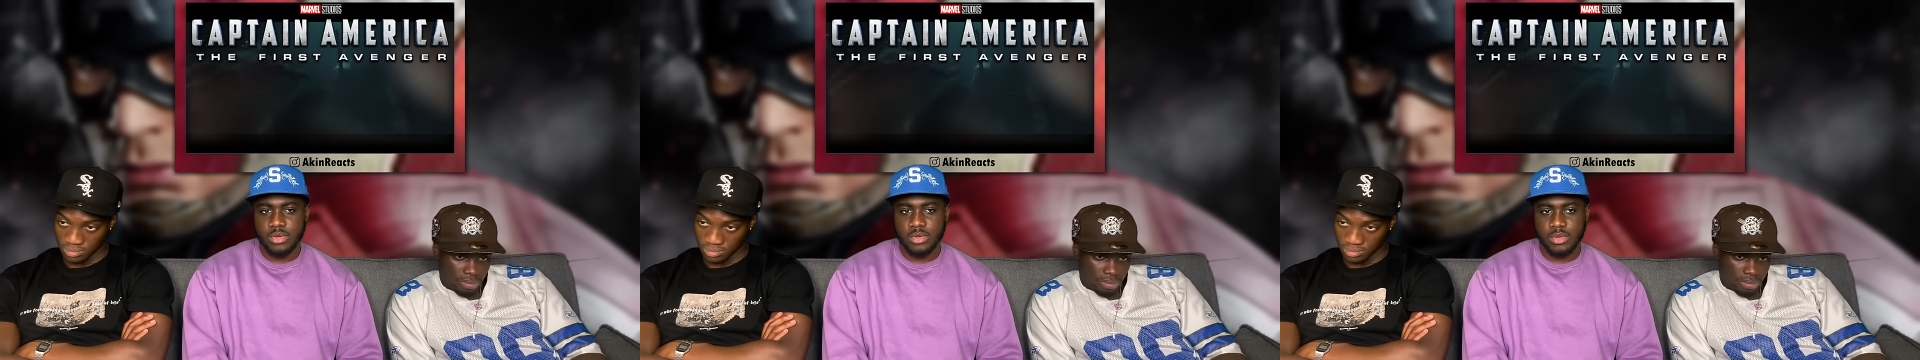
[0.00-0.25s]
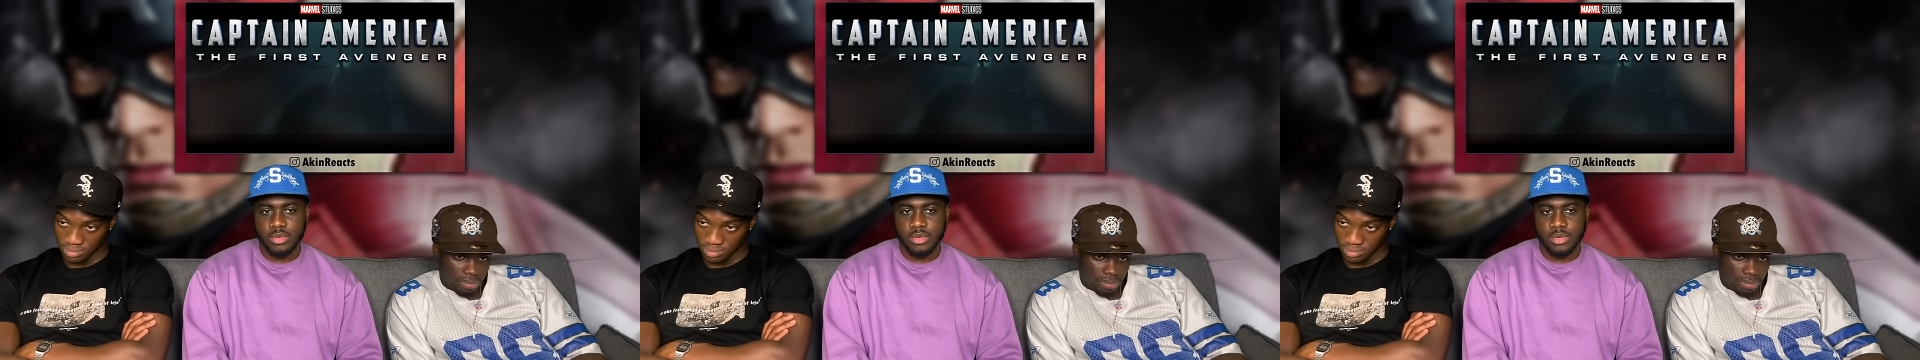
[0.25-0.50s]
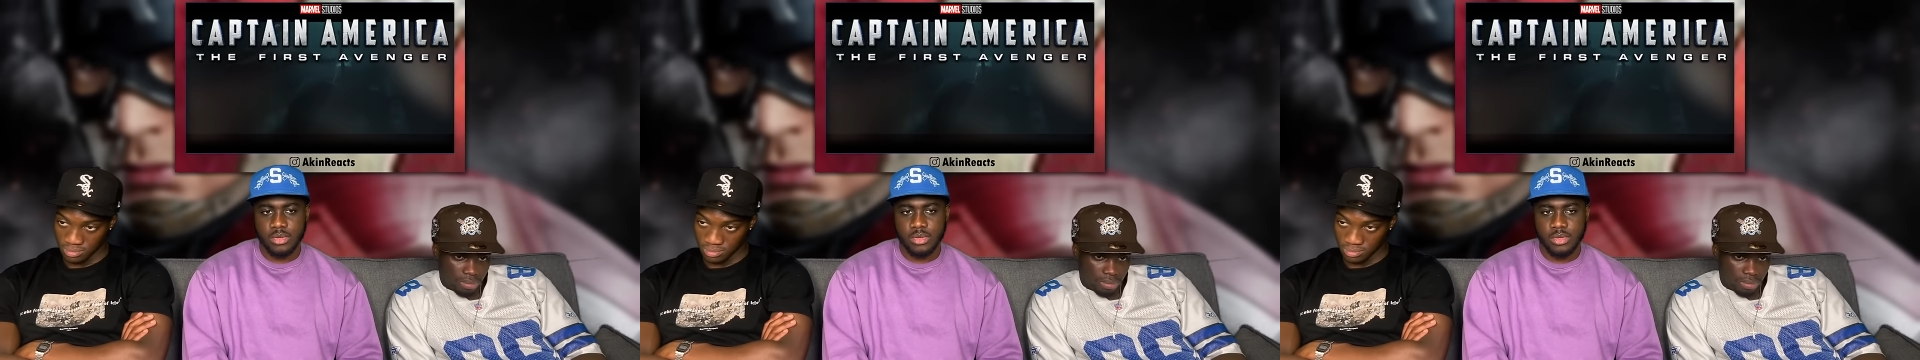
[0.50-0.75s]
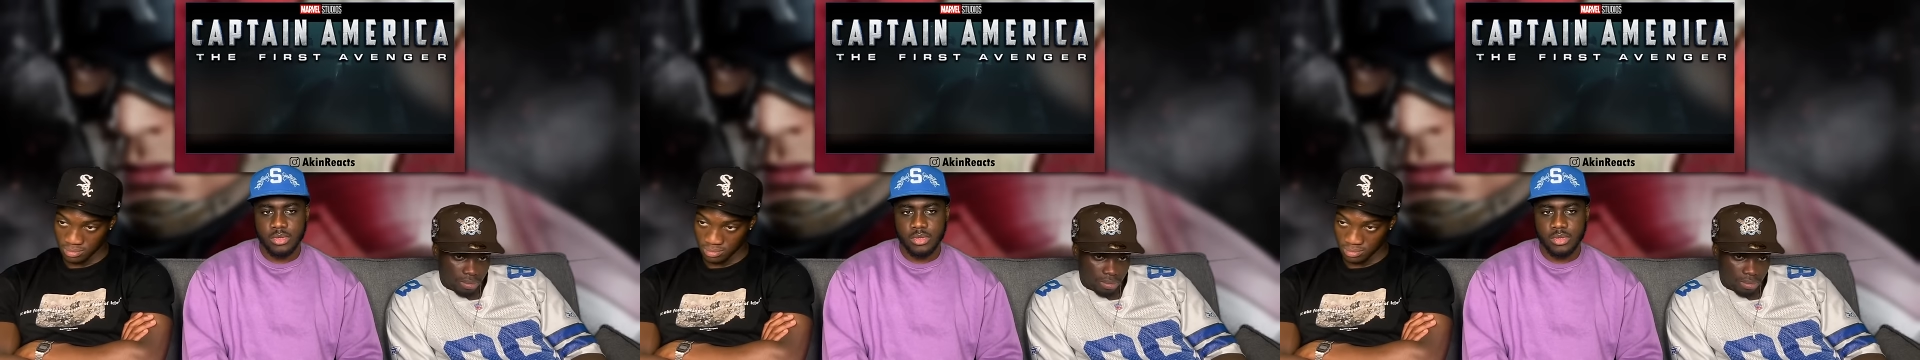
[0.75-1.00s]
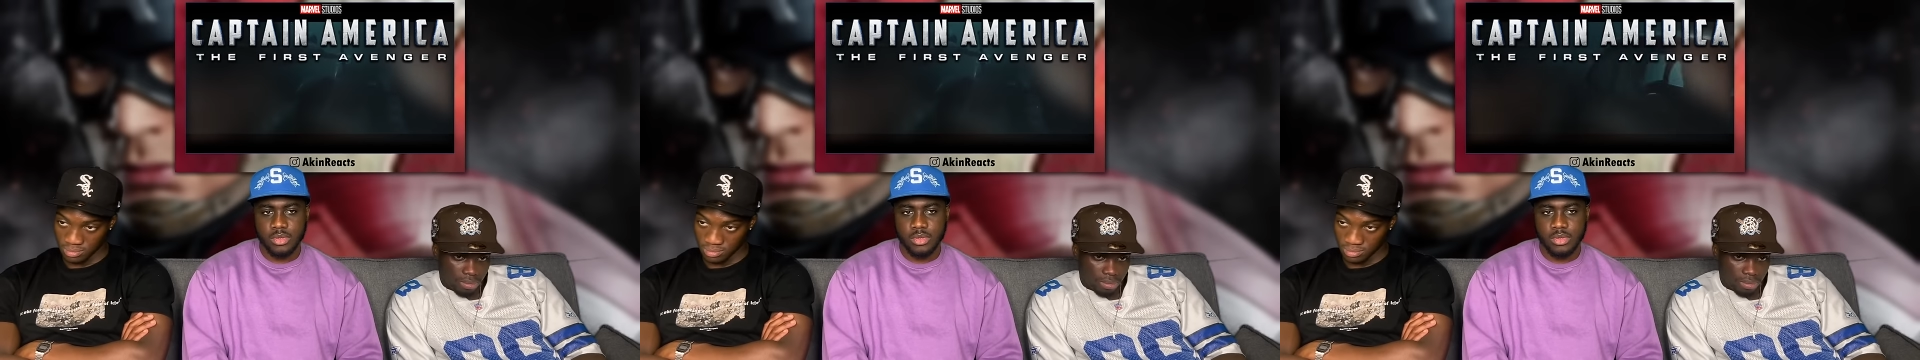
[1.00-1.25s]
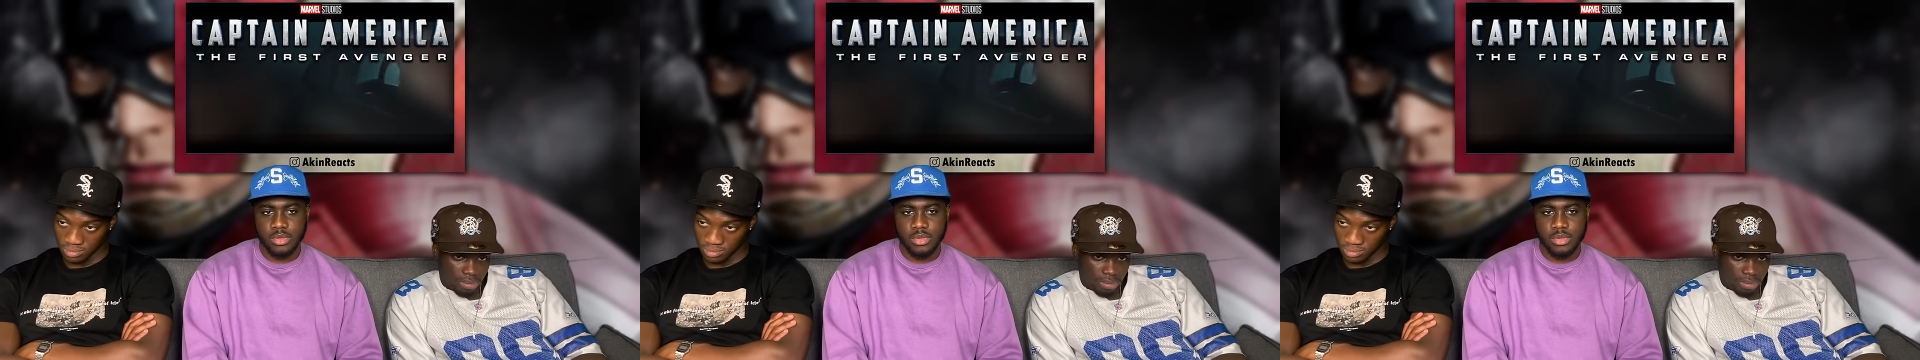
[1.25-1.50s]

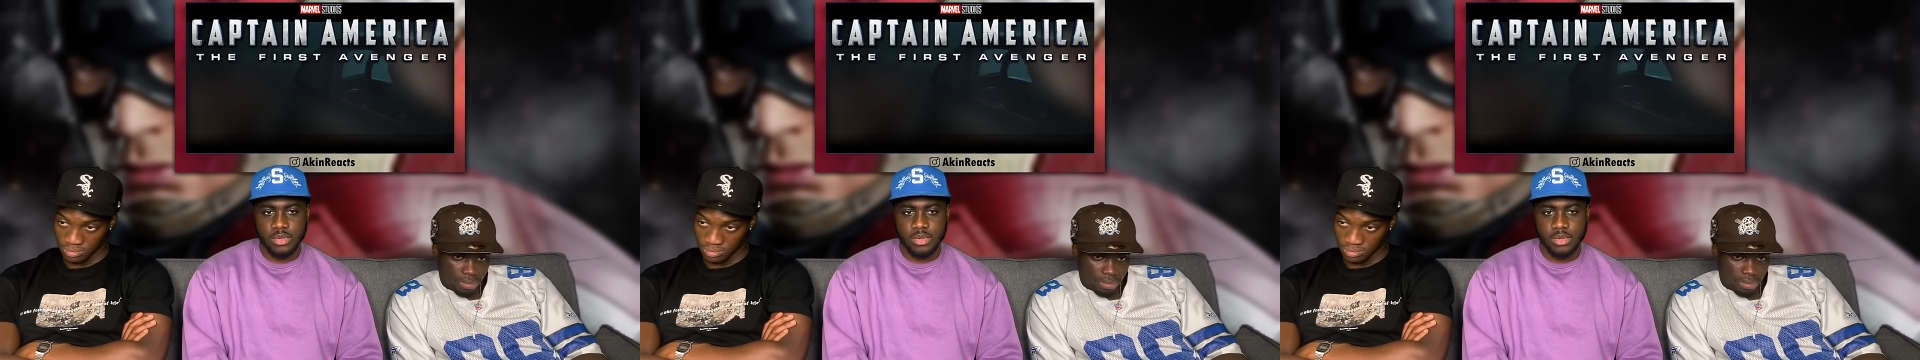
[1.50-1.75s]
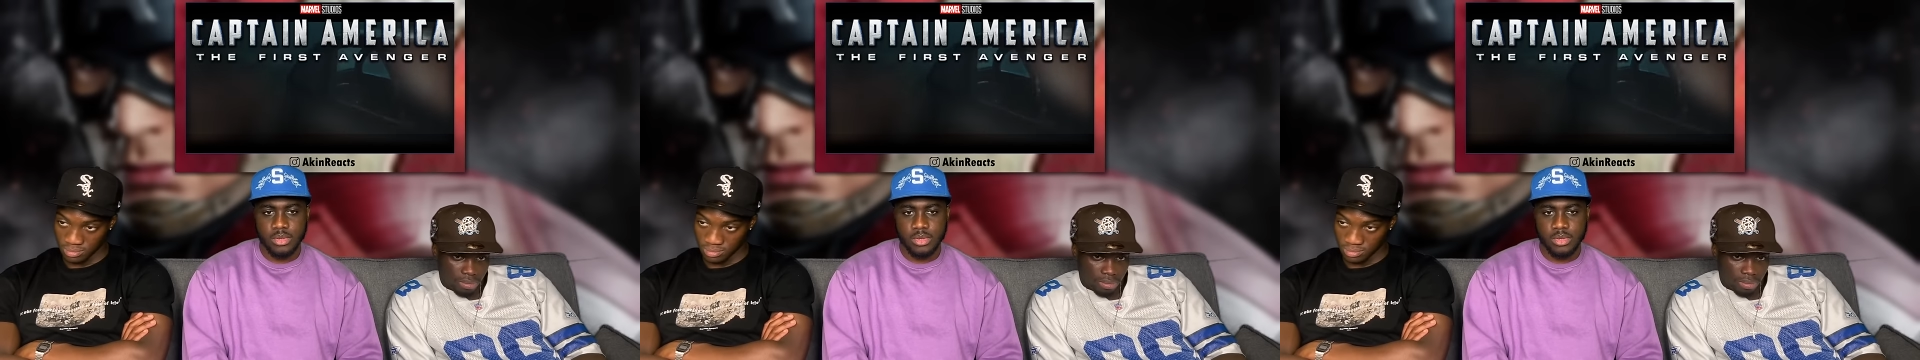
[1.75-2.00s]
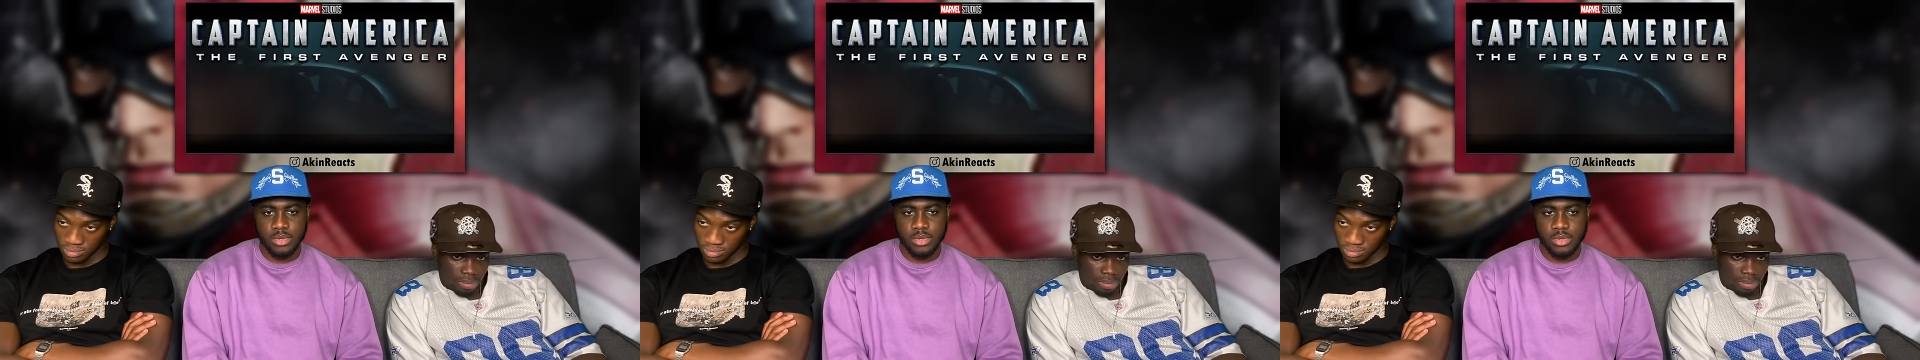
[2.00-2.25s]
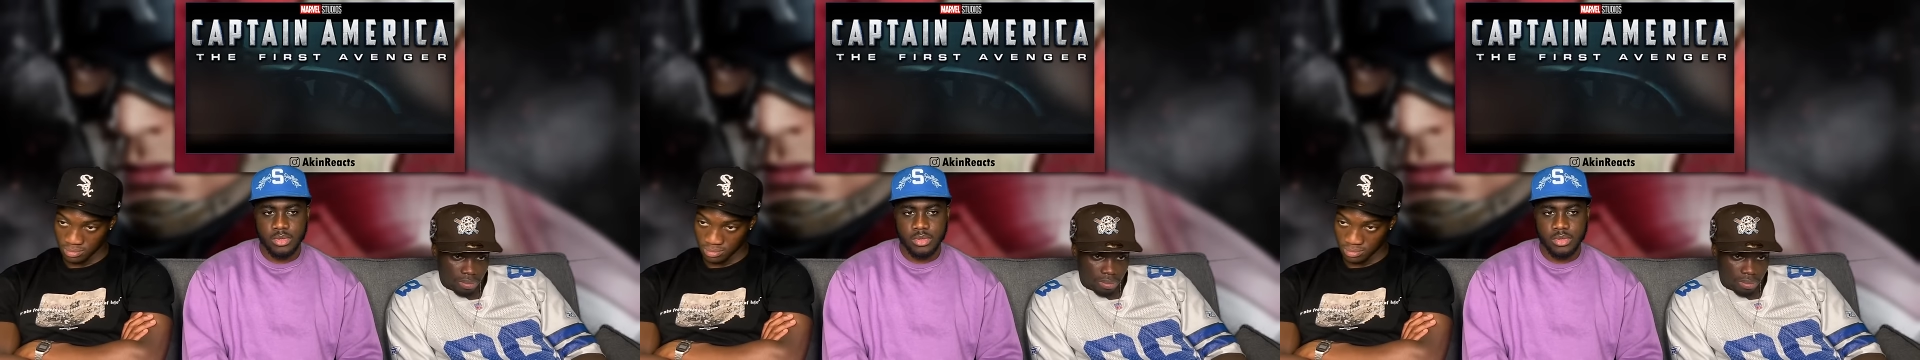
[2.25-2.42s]
Nobody speaks.